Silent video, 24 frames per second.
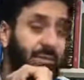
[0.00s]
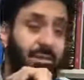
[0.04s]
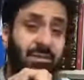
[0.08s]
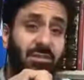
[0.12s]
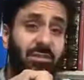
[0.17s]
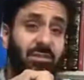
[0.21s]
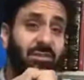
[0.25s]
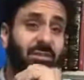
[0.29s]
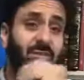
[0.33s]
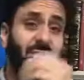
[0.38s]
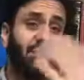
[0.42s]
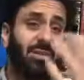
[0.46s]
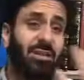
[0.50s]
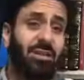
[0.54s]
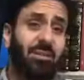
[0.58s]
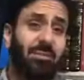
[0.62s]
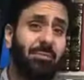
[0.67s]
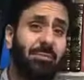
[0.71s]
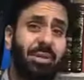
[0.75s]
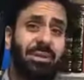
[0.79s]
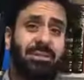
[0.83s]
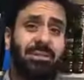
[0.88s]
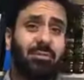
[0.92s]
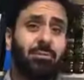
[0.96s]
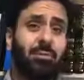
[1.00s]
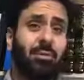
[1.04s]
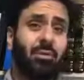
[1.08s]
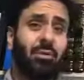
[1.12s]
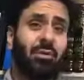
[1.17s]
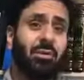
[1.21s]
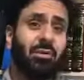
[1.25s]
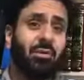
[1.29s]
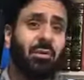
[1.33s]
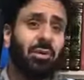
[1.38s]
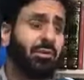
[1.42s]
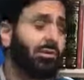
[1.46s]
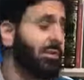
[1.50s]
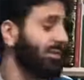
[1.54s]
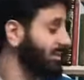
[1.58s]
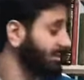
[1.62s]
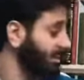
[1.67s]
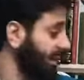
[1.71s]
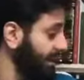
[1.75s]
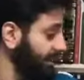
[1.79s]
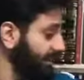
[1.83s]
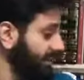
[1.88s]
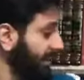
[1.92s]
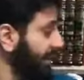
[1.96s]
just read a basic book on the philosophy of
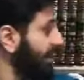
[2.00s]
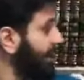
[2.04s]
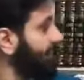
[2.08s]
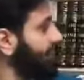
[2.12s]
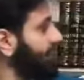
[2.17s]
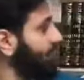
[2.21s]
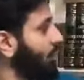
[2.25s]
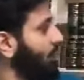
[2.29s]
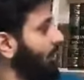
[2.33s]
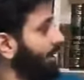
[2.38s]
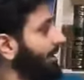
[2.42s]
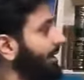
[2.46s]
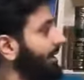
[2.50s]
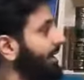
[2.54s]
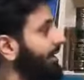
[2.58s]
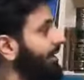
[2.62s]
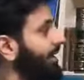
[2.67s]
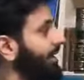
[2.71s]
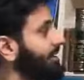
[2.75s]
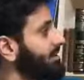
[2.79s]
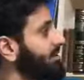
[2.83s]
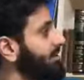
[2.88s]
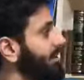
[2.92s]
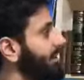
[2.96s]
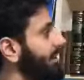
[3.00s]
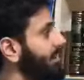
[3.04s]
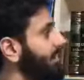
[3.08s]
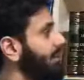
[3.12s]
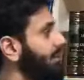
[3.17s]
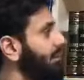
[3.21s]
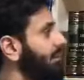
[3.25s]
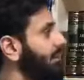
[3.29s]
science. I've got one here actually,